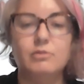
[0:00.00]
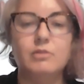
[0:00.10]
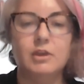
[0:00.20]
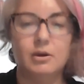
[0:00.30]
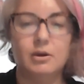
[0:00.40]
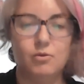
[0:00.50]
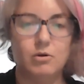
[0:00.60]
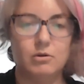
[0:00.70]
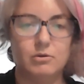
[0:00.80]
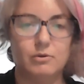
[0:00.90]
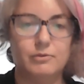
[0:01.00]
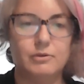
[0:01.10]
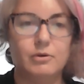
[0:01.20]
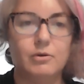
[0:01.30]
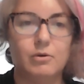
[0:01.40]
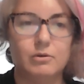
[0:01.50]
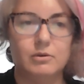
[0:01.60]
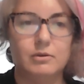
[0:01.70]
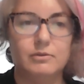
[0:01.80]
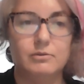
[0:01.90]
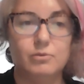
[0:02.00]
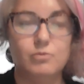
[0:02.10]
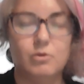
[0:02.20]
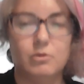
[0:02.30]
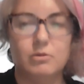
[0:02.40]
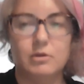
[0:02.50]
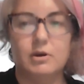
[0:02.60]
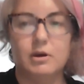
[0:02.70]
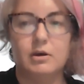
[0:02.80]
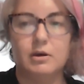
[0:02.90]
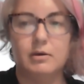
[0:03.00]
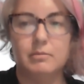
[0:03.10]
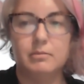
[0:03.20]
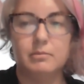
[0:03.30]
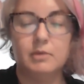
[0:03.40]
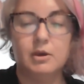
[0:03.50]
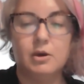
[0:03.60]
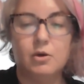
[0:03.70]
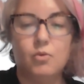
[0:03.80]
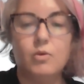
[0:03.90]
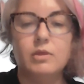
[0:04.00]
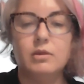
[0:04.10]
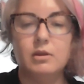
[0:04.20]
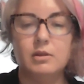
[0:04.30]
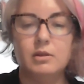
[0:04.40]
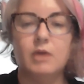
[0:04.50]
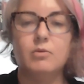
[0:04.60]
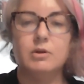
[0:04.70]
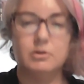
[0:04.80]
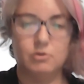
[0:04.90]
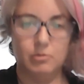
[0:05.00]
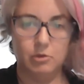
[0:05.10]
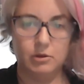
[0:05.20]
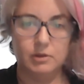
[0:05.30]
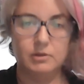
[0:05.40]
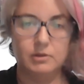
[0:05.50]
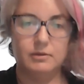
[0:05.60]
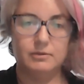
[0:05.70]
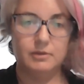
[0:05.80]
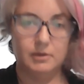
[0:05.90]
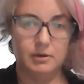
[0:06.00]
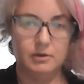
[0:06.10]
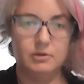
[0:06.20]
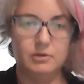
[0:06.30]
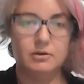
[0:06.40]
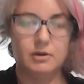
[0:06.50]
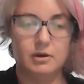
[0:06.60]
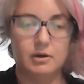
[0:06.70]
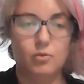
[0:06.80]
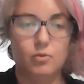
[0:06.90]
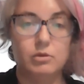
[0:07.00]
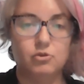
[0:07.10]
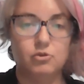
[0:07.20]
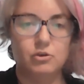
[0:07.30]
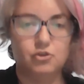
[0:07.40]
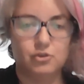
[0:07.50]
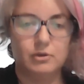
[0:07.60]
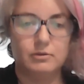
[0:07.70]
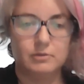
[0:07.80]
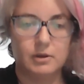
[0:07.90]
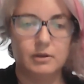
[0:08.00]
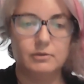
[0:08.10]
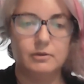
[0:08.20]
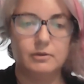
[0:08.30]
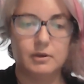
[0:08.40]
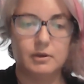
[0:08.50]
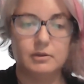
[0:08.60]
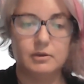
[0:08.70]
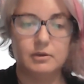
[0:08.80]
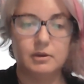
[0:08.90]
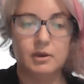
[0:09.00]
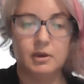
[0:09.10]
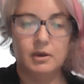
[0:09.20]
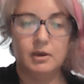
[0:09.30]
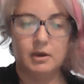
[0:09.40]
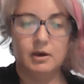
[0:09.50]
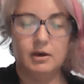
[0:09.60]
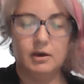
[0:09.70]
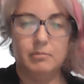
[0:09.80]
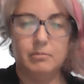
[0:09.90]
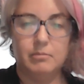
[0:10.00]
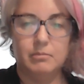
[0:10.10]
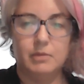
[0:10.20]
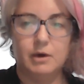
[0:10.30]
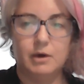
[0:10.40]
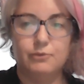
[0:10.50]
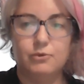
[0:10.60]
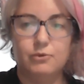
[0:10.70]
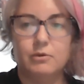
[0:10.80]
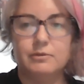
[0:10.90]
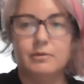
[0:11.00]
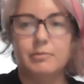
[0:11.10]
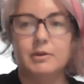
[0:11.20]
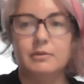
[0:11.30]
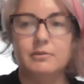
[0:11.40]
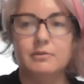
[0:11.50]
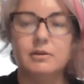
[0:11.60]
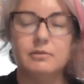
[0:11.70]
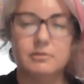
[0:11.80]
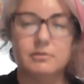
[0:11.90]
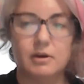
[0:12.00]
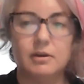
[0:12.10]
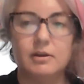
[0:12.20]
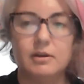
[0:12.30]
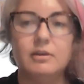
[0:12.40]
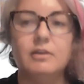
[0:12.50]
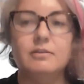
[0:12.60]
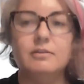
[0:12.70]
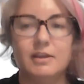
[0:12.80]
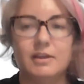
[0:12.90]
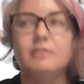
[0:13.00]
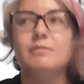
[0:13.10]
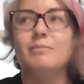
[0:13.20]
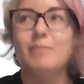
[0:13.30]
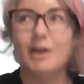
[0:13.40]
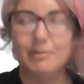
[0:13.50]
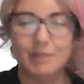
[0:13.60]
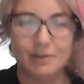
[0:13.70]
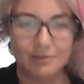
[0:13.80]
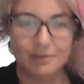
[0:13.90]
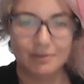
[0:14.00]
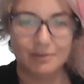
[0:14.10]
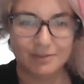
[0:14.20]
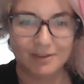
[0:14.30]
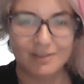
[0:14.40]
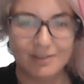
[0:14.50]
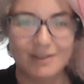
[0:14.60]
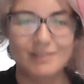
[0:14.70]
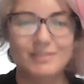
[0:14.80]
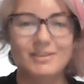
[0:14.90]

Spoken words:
unique work of Zochrot is to work within our communities here with Jewish Israeli society. Of course, the Palestinian struggle is led by Palestinians